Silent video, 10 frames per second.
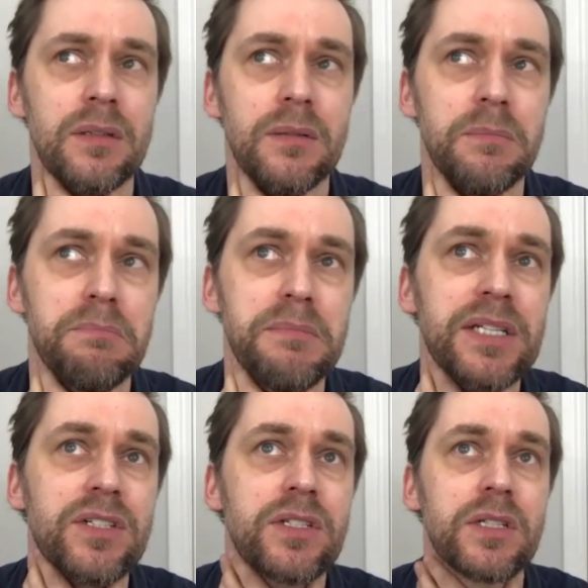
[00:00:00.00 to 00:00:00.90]

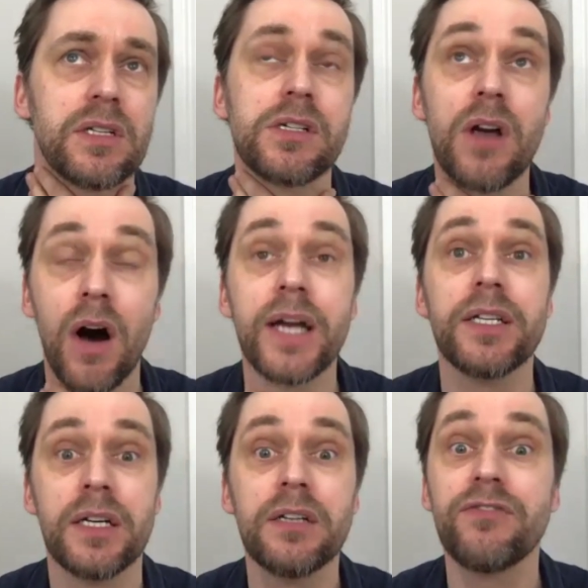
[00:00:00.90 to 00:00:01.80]

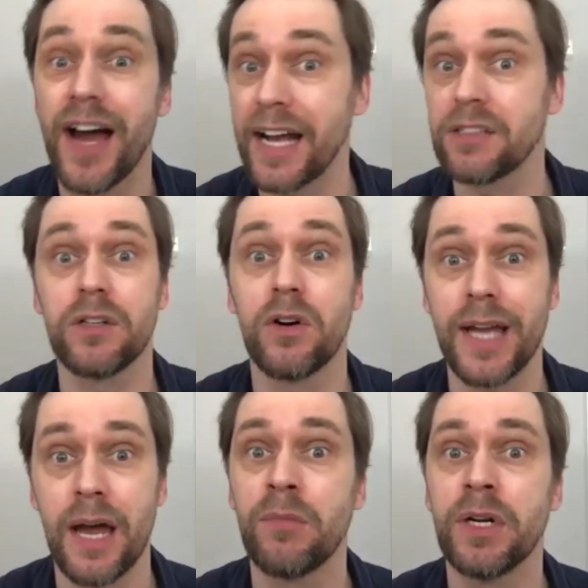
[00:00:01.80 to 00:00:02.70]
misguided for acting on
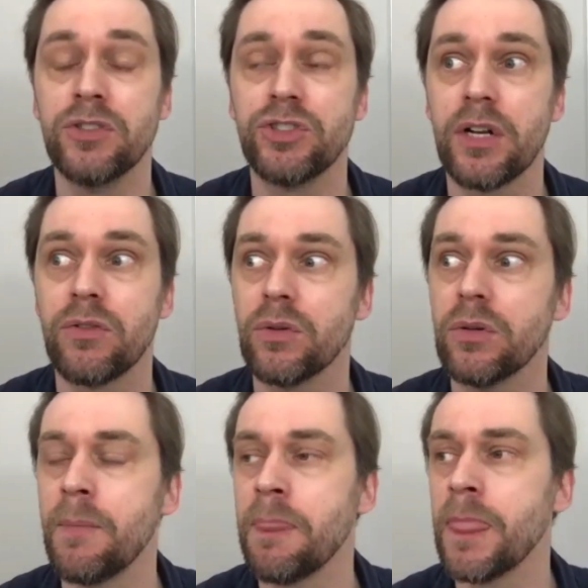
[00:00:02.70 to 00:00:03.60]
camera in general,